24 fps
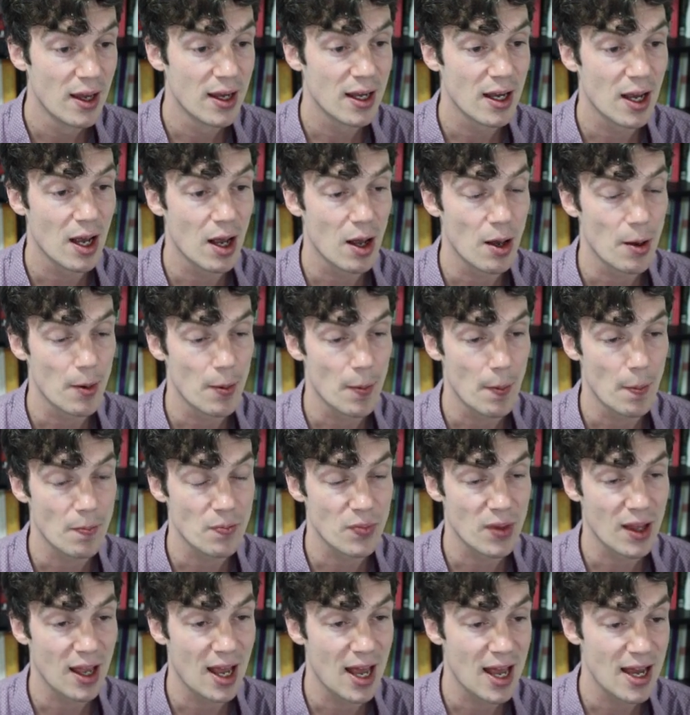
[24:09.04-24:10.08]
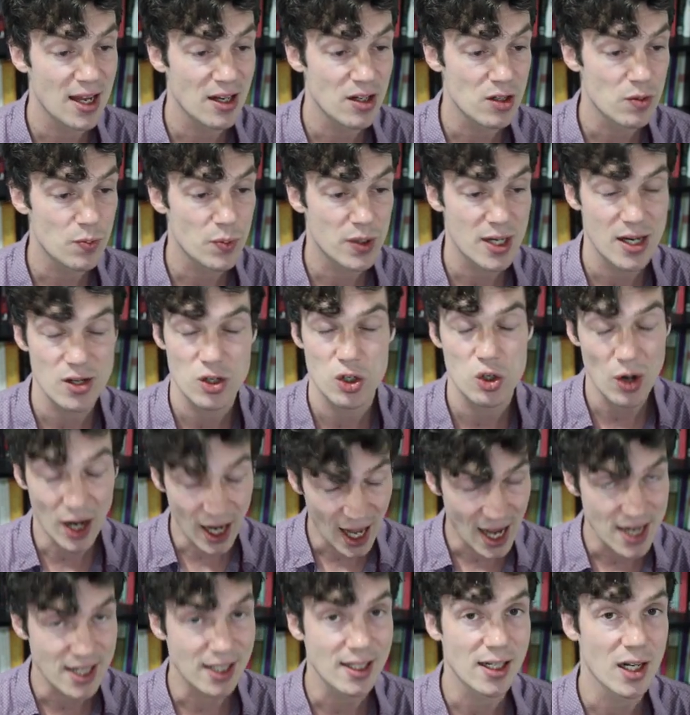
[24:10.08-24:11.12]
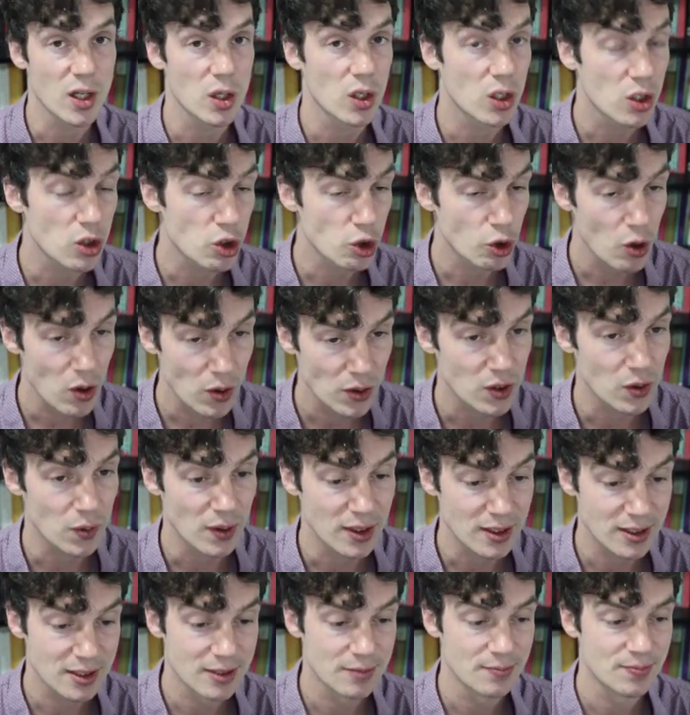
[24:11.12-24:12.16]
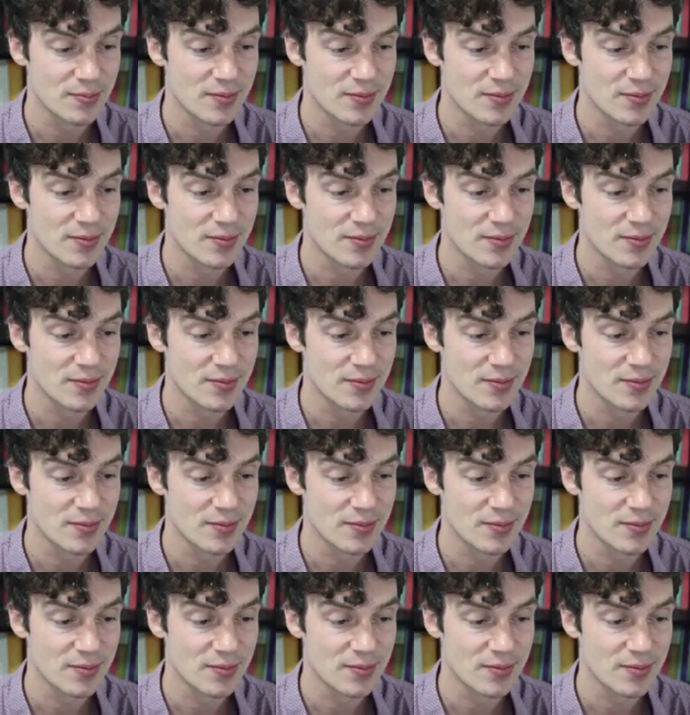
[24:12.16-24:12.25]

and potentially try adding another control to it.